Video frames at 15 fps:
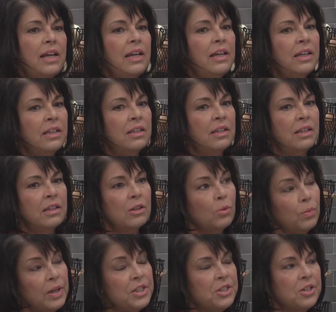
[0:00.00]
in the
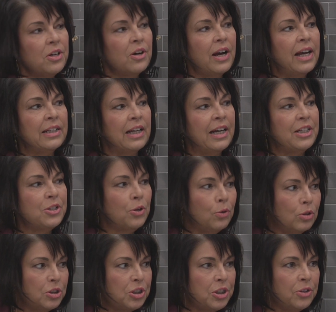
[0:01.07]
winter, and I
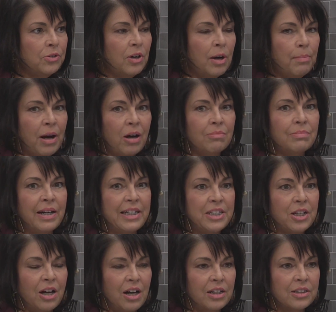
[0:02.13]
told you about my
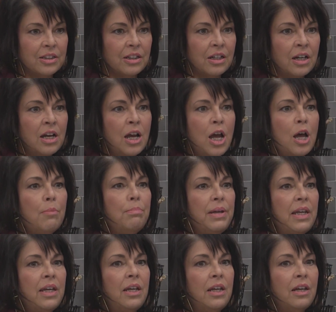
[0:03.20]
daughter
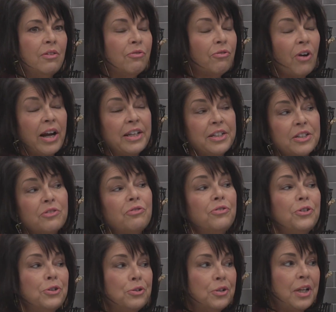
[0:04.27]
being frightened of
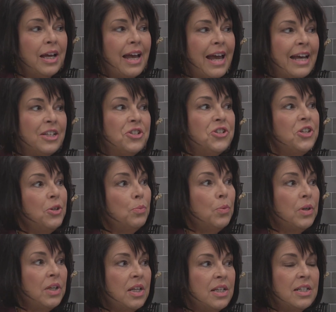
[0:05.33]
food, and she
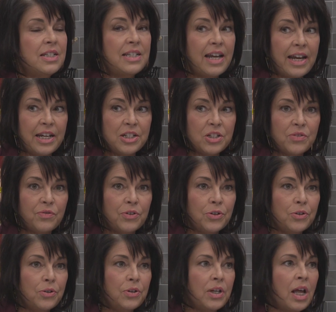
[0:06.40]
wouldn't taste
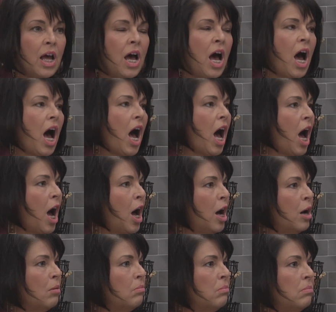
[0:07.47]
food,
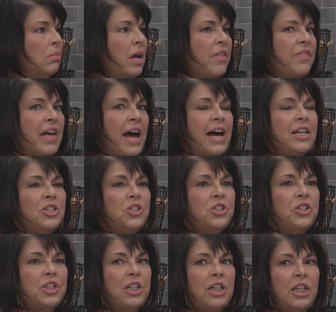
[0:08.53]
that
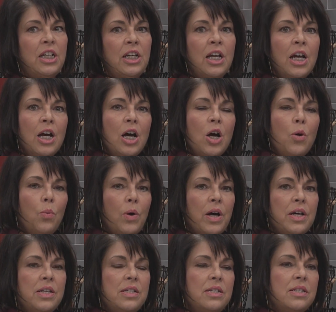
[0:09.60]
she
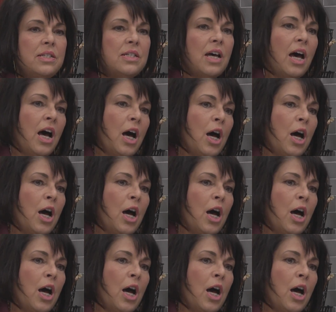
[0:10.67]
was,